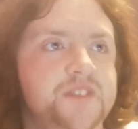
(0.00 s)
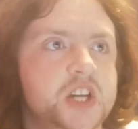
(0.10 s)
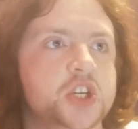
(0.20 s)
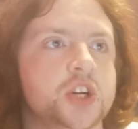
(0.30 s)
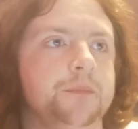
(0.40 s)

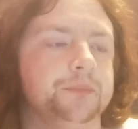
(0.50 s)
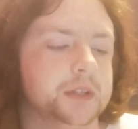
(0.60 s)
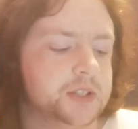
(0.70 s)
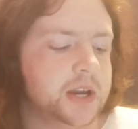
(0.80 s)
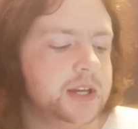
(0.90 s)
fish
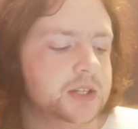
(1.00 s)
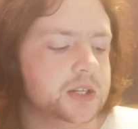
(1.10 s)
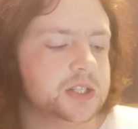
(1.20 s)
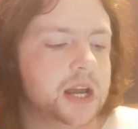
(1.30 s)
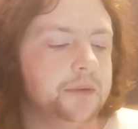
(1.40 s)

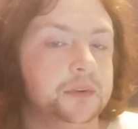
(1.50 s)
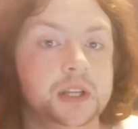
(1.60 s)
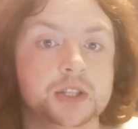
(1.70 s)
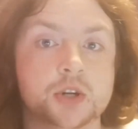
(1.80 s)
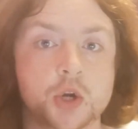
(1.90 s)
taste
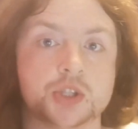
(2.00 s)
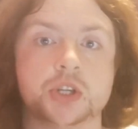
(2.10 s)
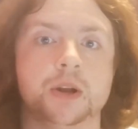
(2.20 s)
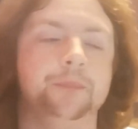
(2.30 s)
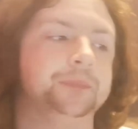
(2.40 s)
definitely does